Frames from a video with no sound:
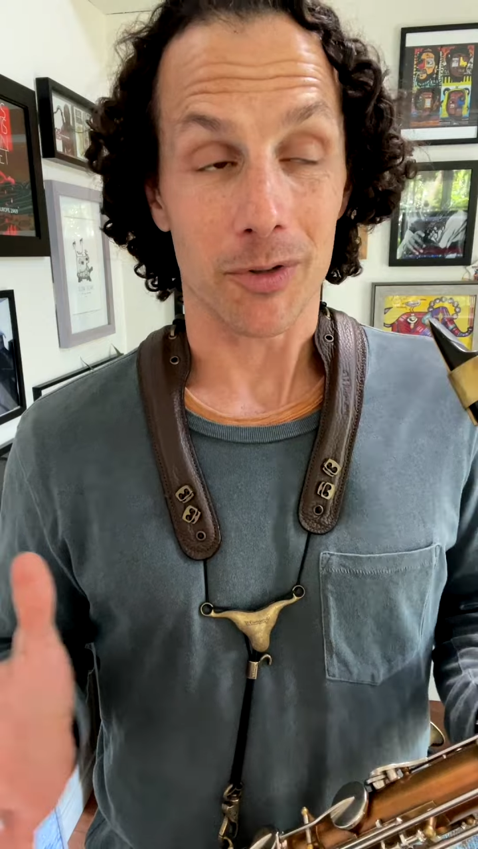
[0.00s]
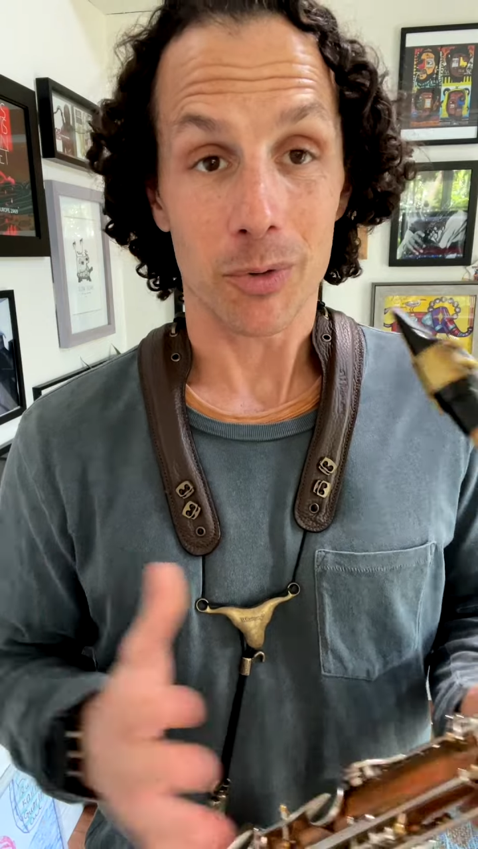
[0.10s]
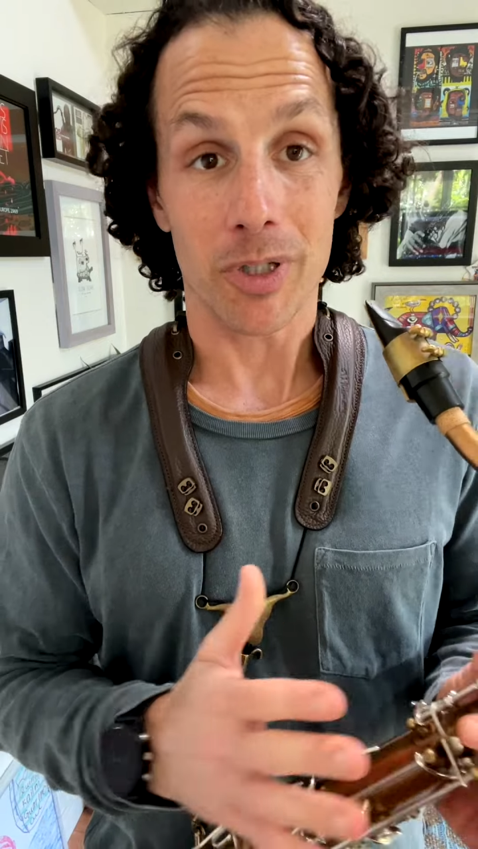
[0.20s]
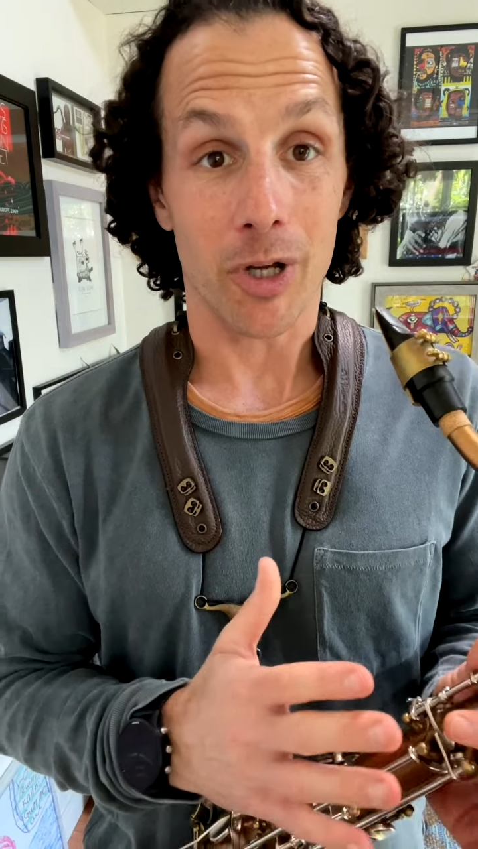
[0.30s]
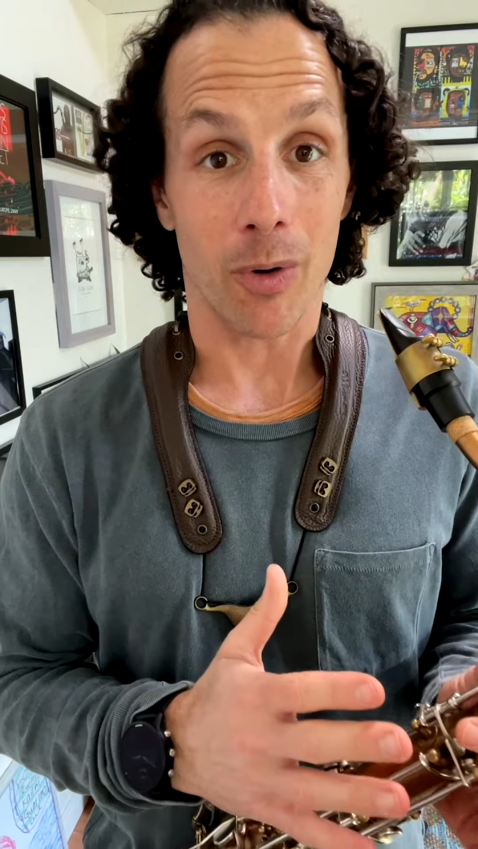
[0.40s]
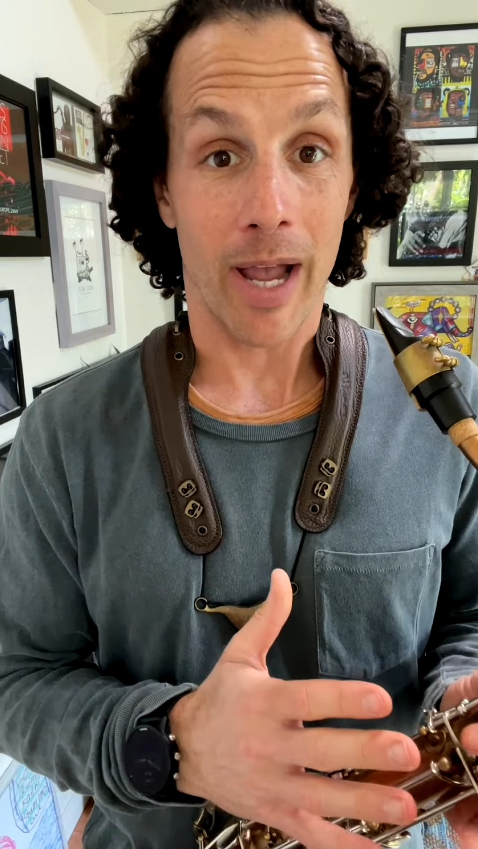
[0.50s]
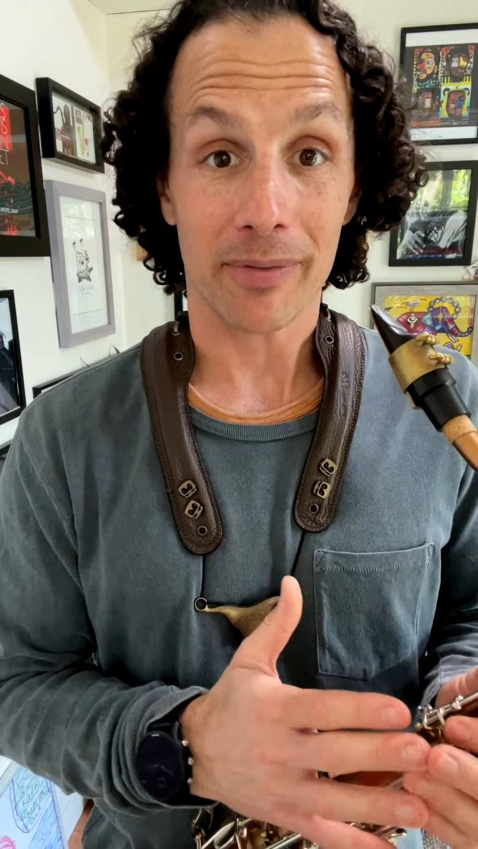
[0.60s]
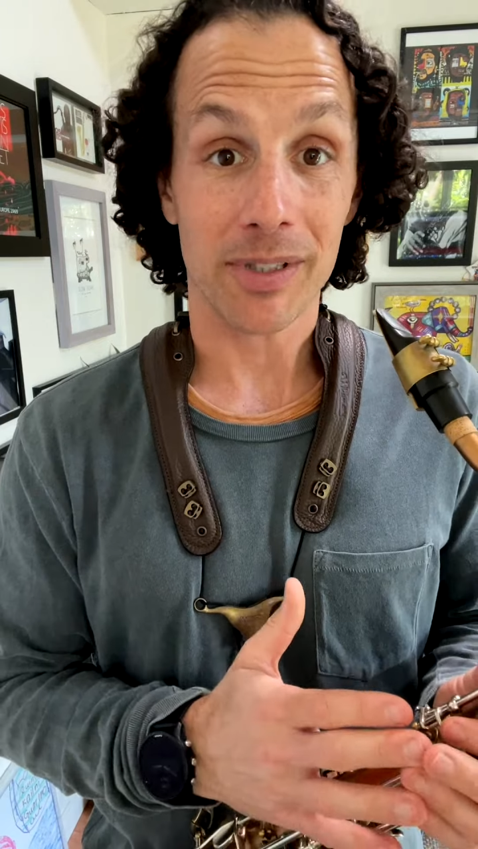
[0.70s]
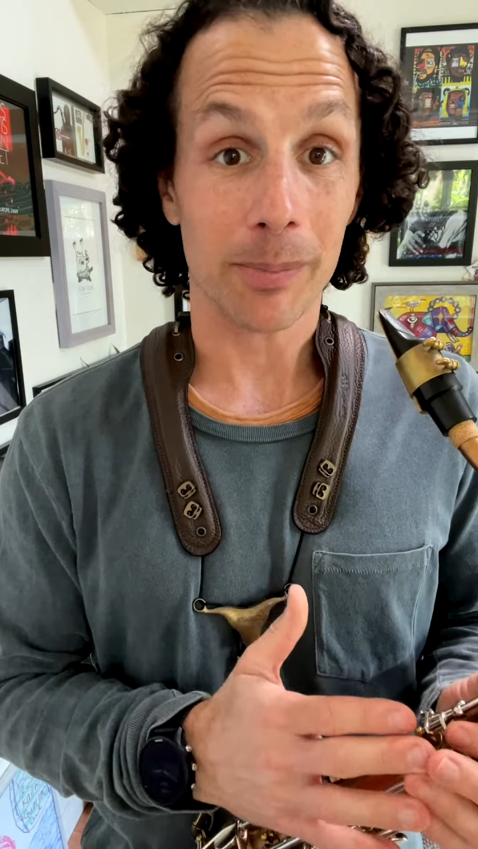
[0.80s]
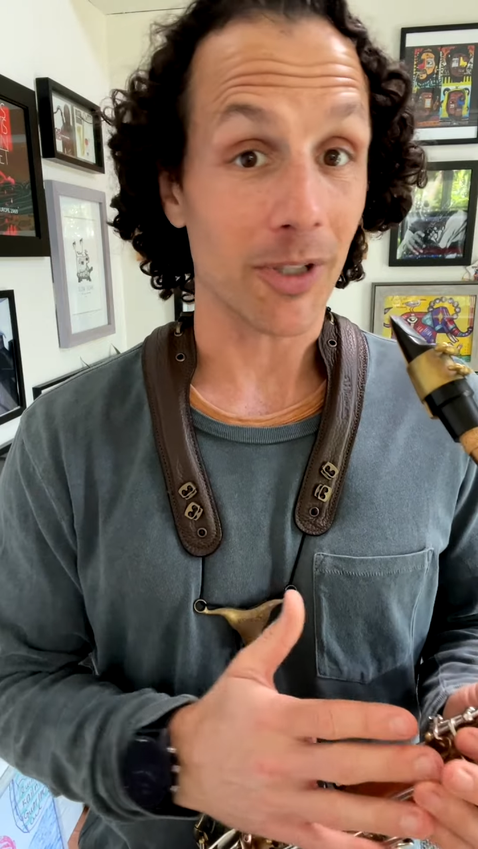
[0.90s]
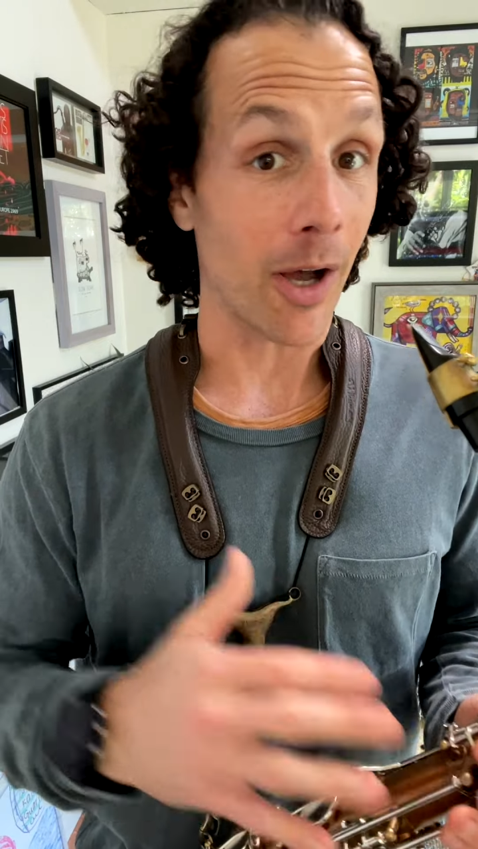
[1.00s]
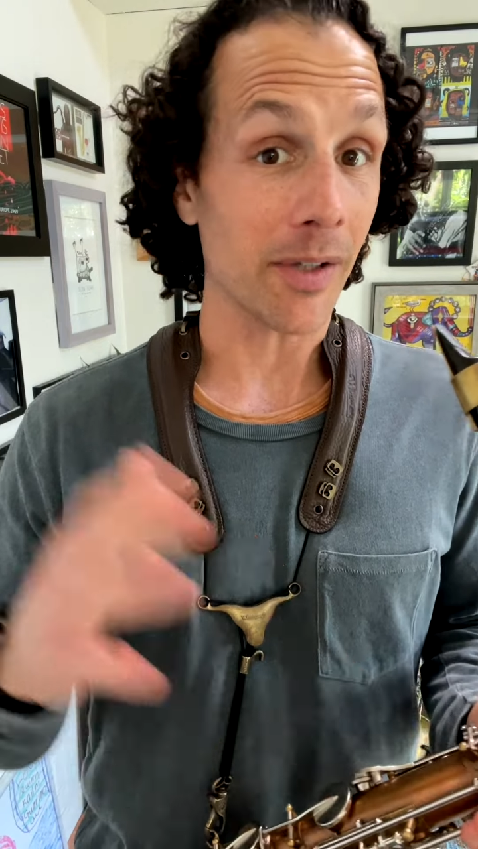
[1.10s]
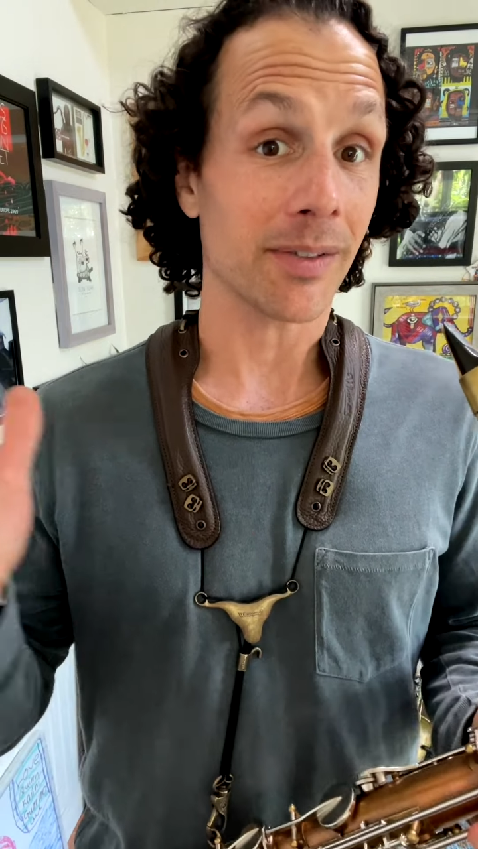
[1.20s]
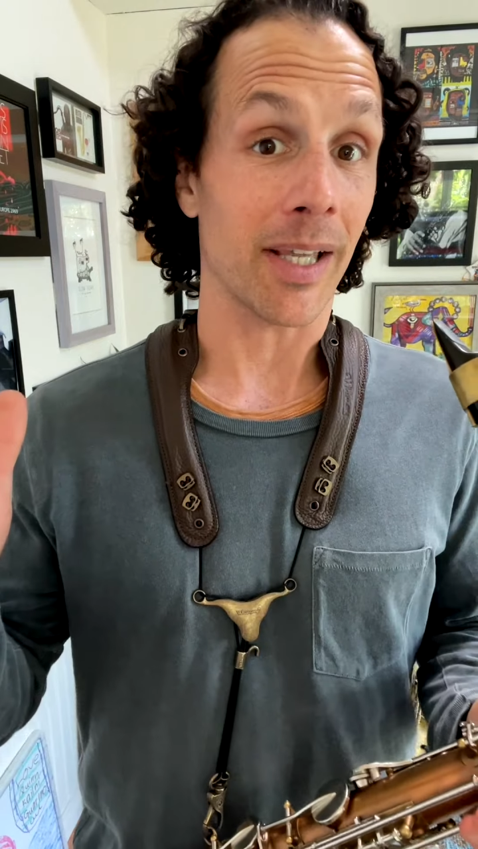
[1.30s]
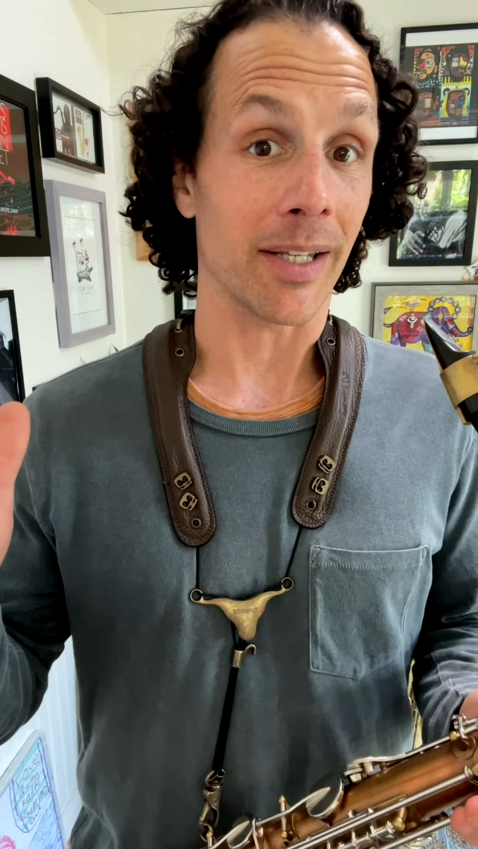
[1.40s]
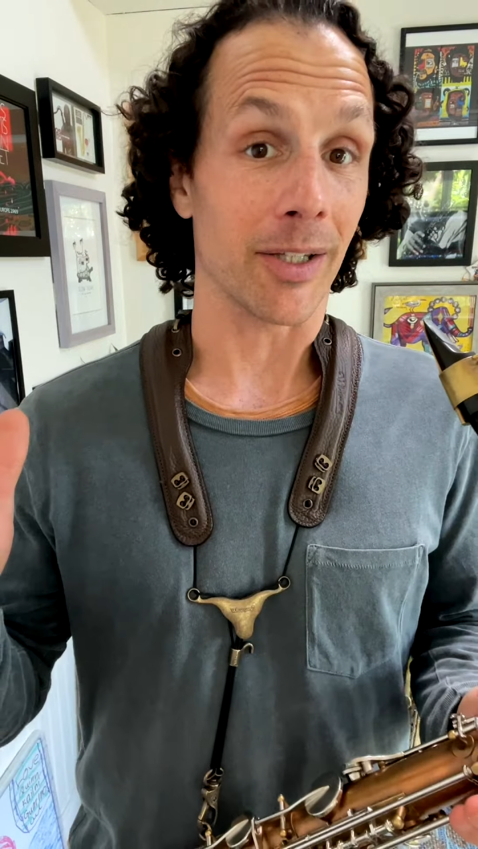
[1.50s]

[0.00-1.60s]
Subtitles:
You can go half steps ascending.